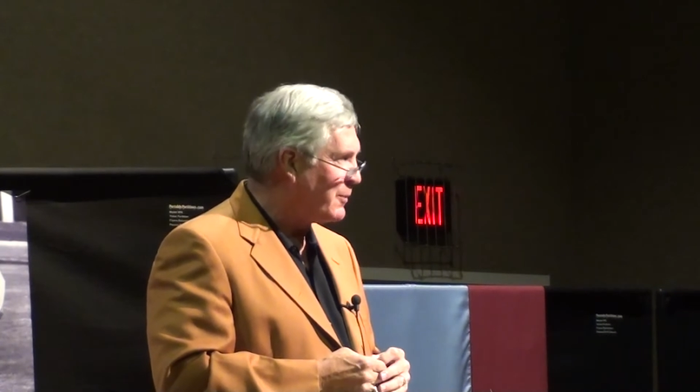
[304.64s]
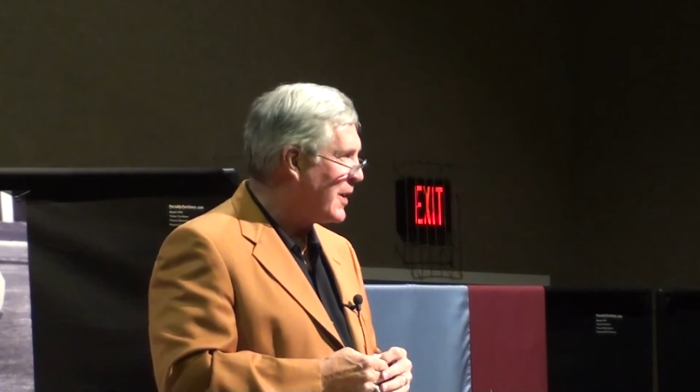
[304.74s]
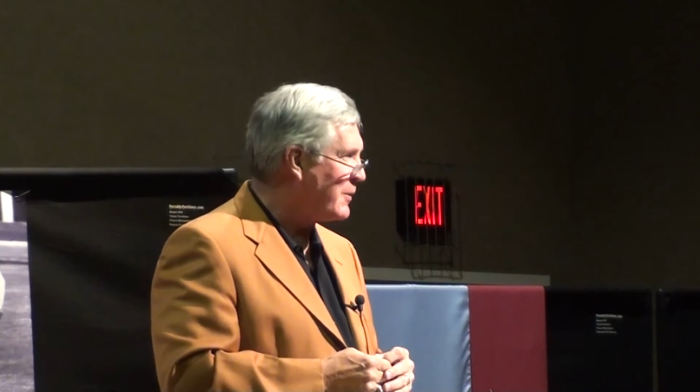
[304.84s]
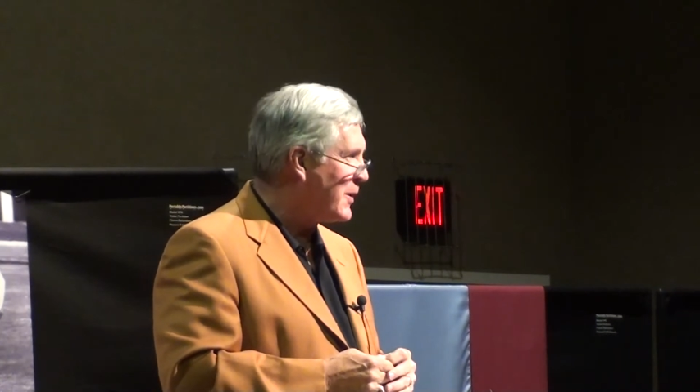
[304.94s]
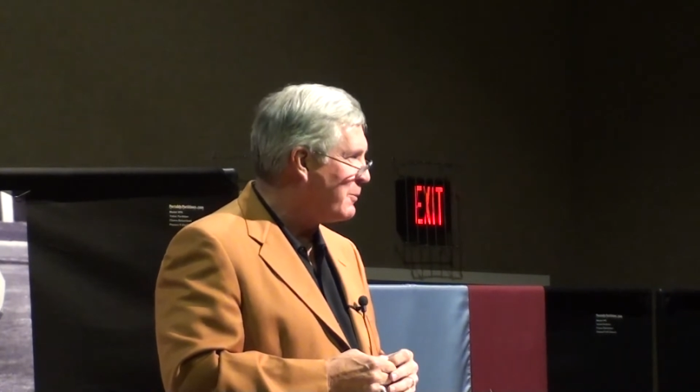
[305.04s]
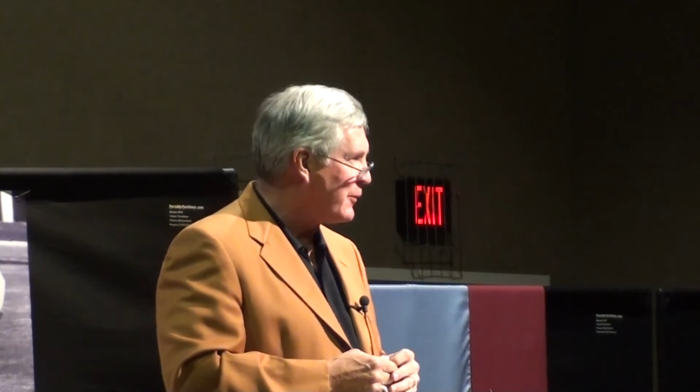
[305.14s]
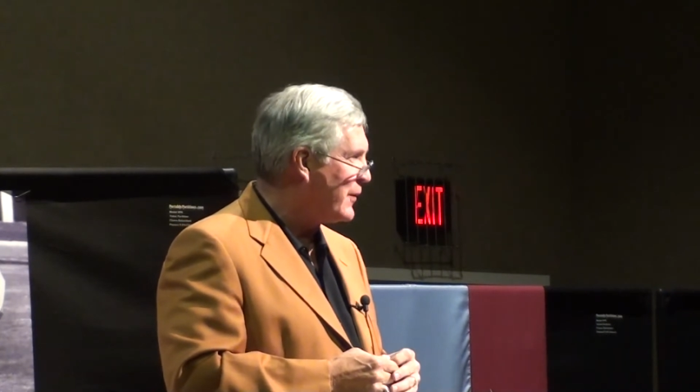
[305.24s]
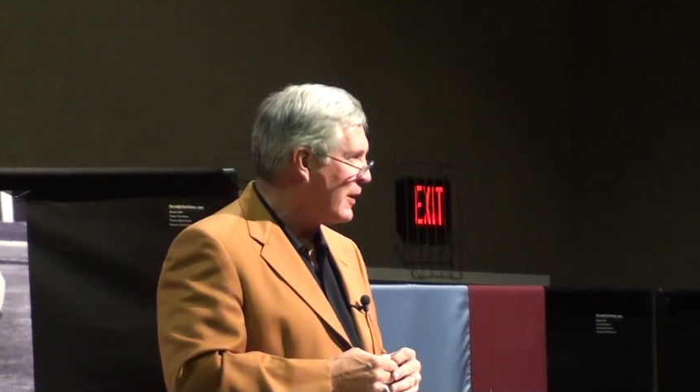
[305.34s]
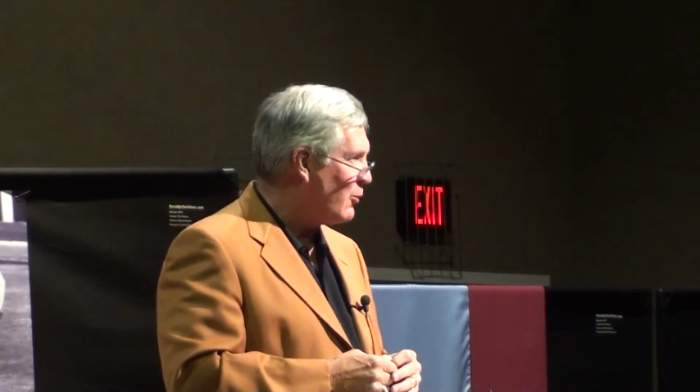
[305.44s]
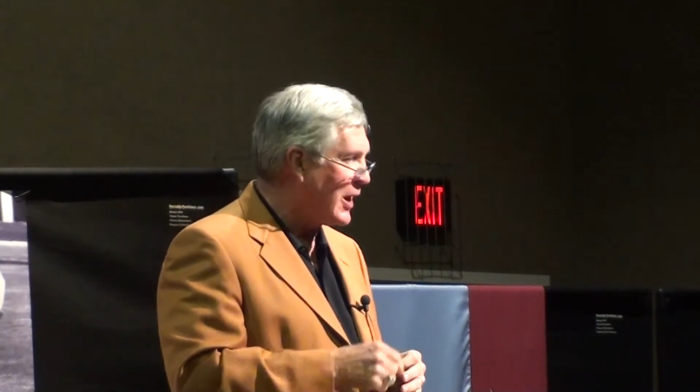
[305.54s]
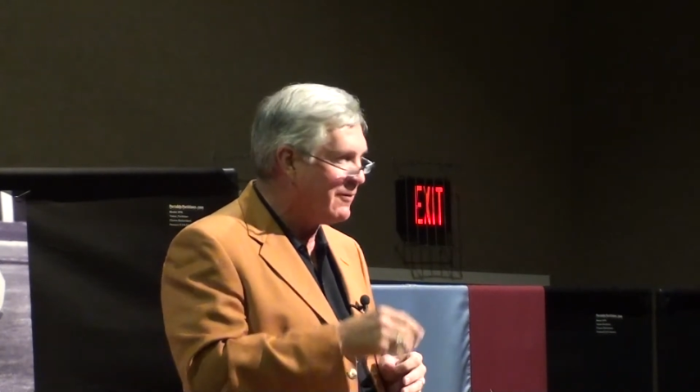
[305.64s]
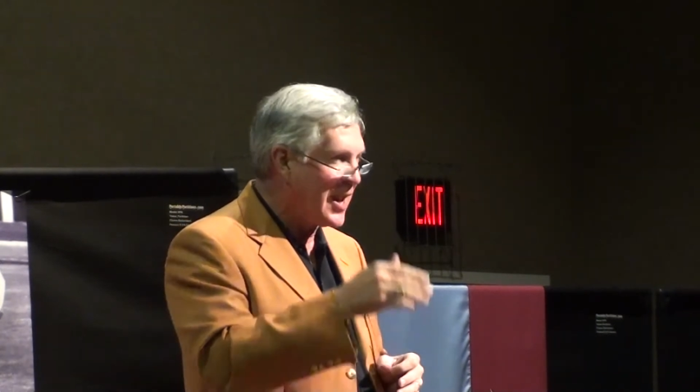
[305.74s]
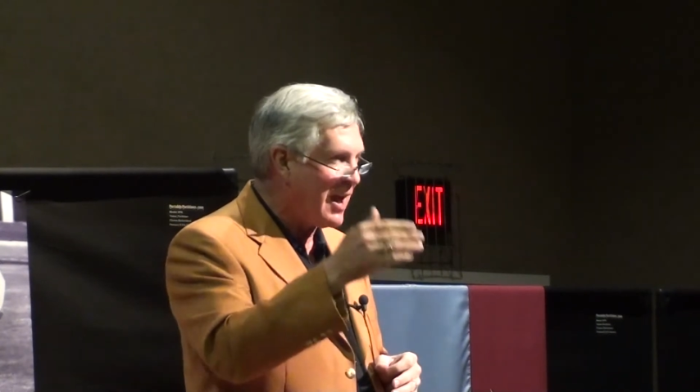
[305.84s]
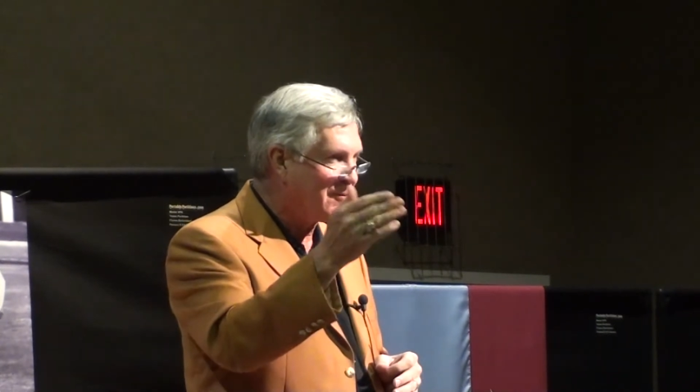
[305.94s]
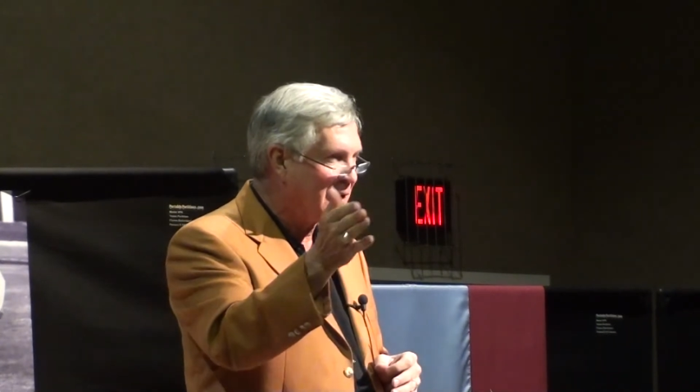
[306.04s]
would make people feel. We
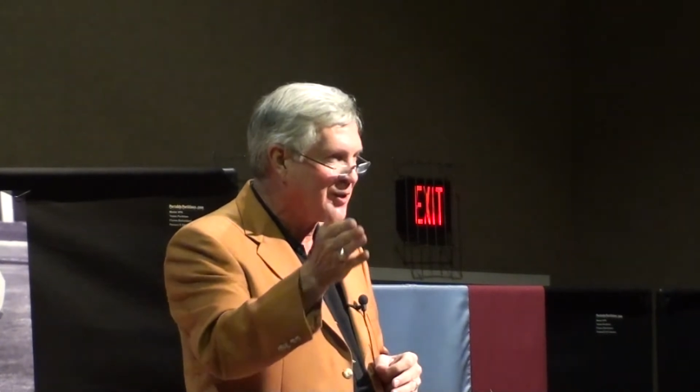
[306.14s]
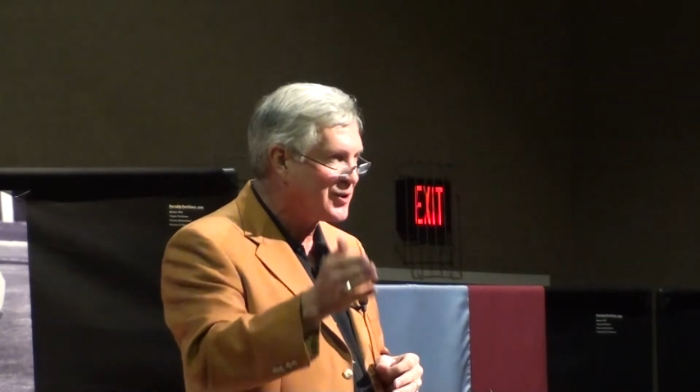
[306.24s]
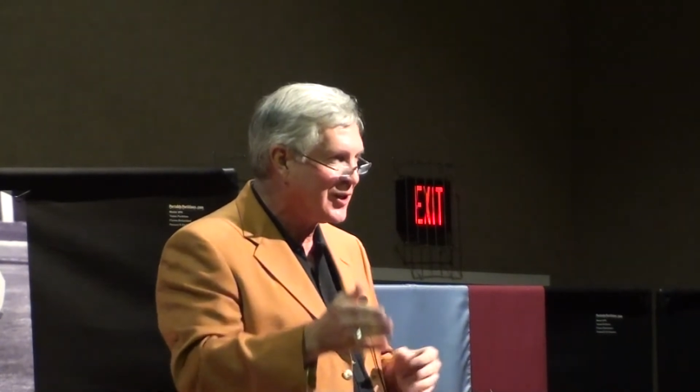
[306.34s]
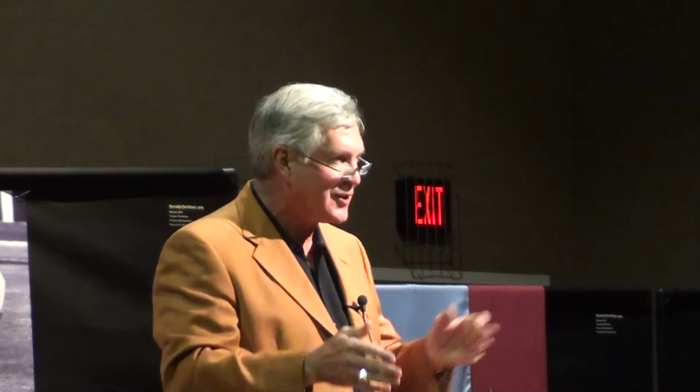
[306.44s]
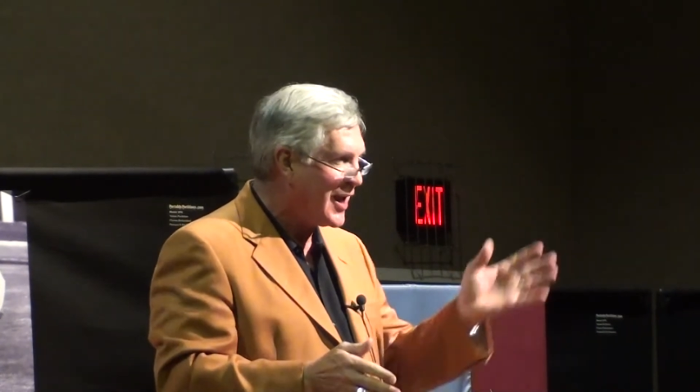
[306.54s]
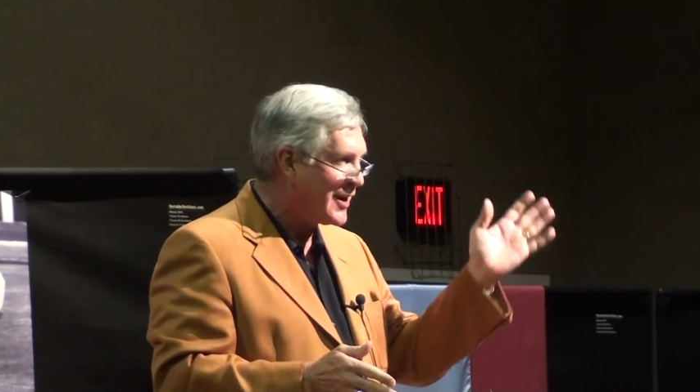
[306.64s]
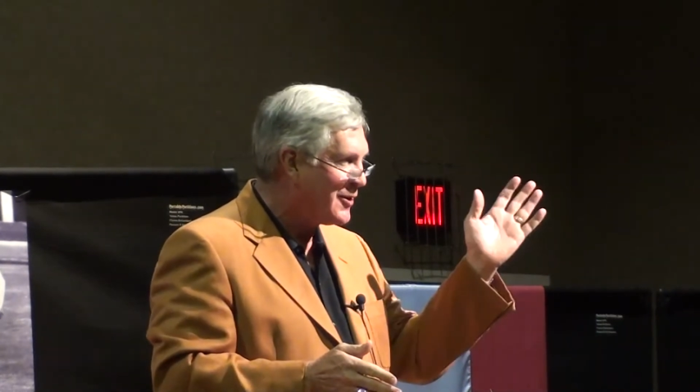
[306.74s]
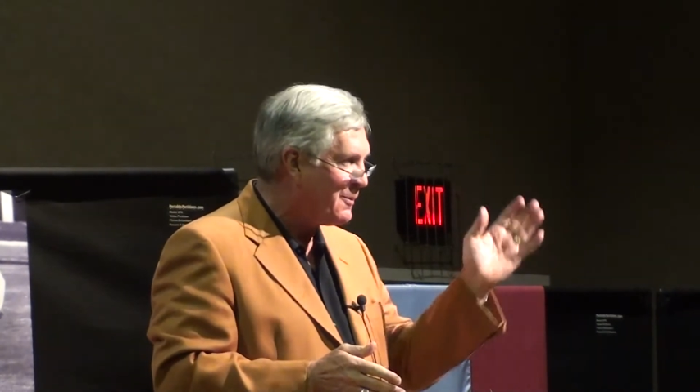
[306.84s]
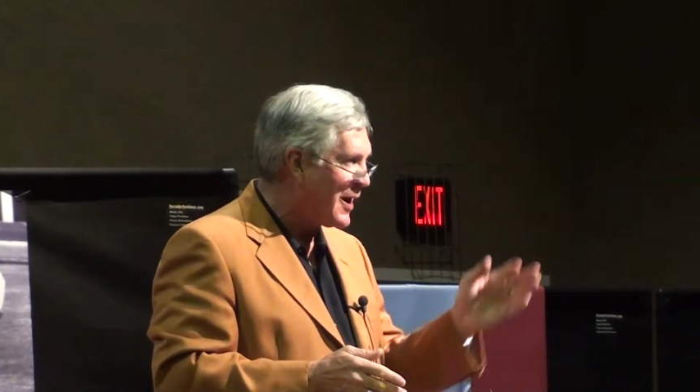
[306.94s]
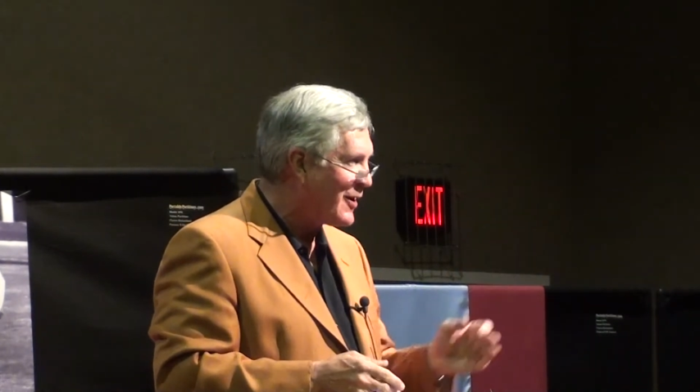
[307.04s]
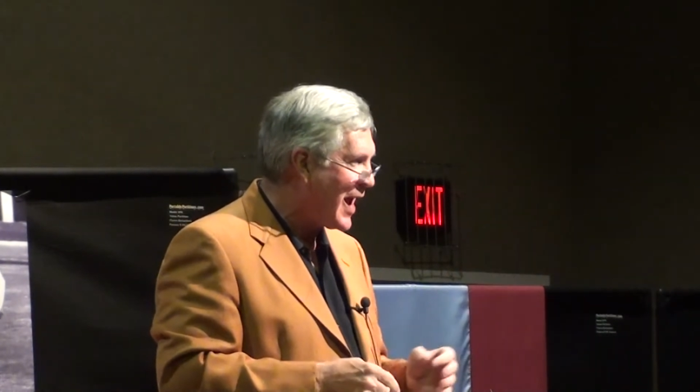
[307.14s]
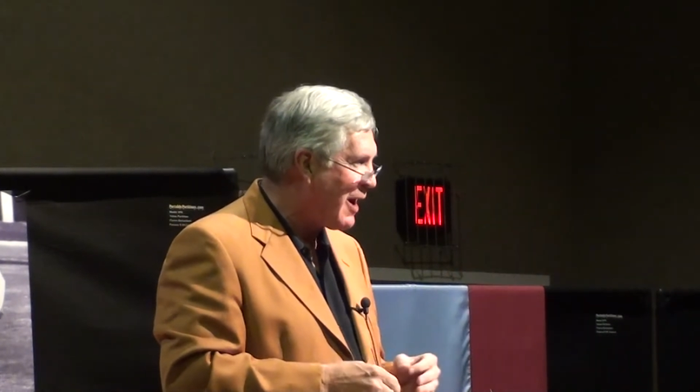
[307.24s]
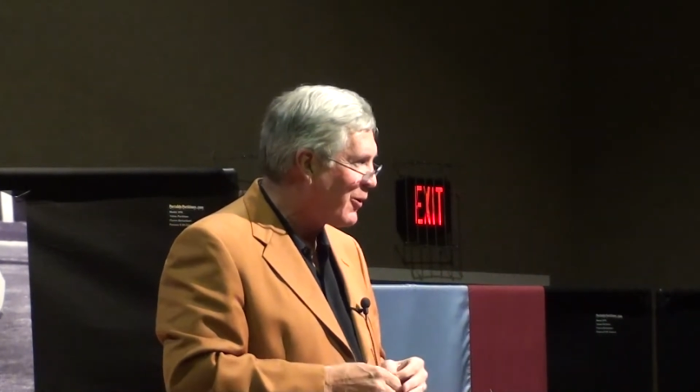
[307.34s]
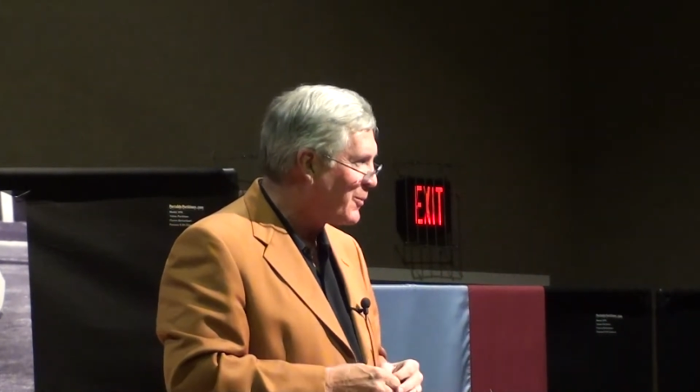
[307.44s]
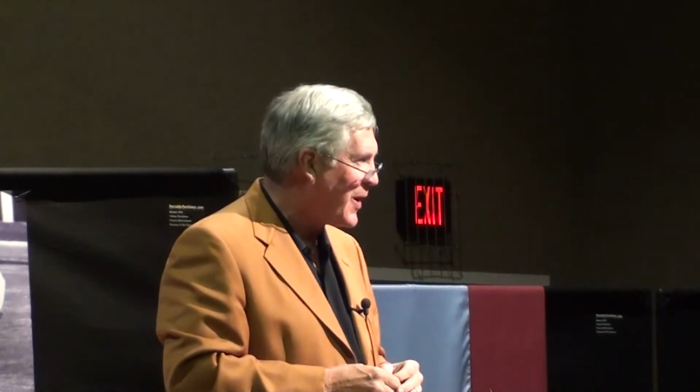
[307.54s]
even have Tennessee Tech compared to
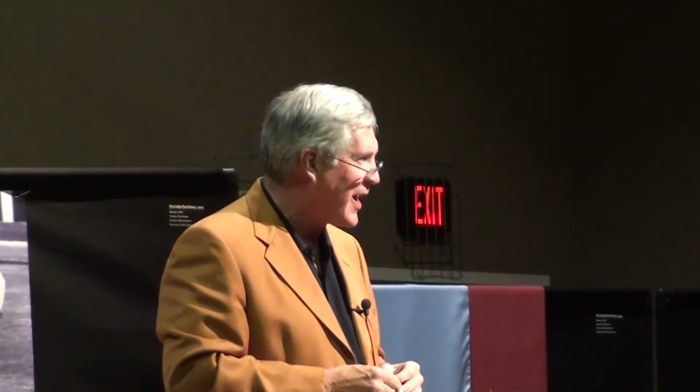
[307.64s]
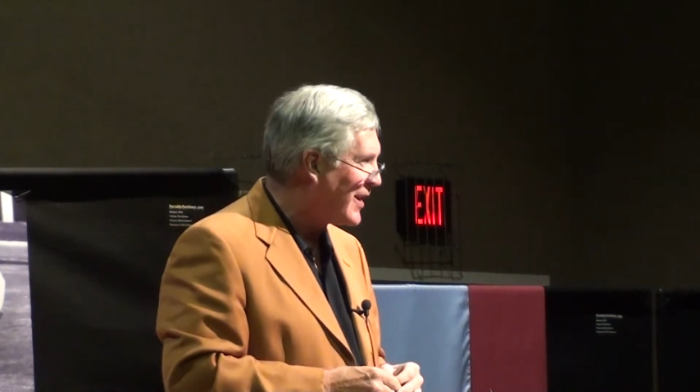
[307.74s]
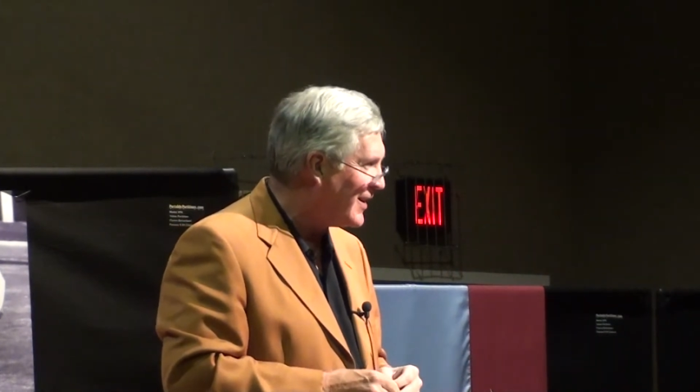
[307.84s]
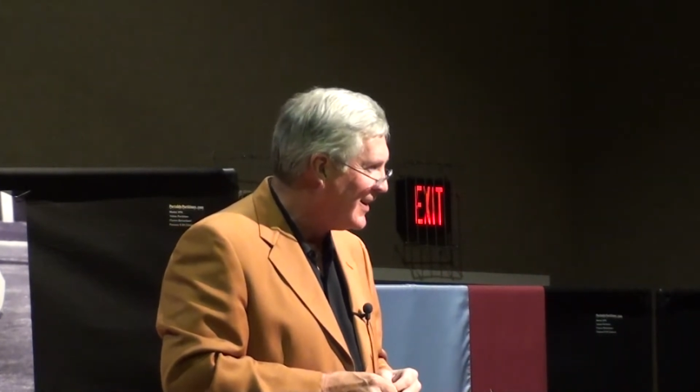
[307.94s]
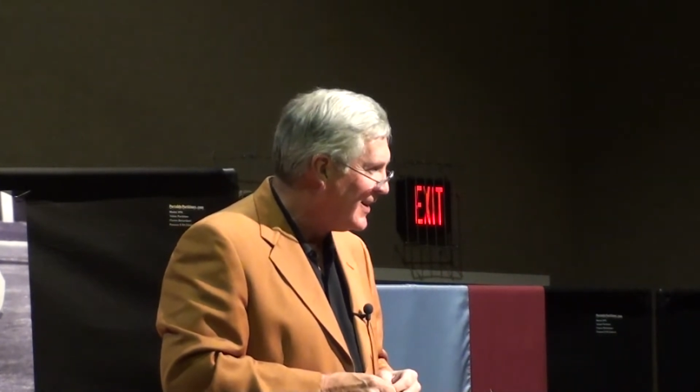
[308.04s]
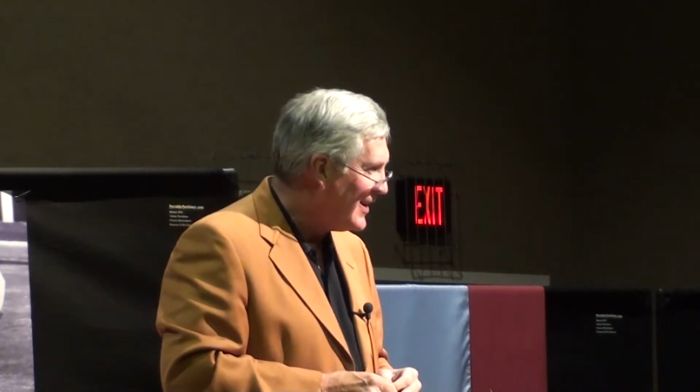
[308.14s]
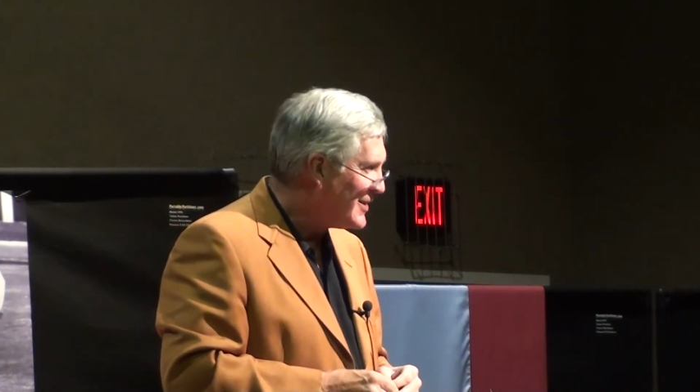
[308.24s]
Howard Payne.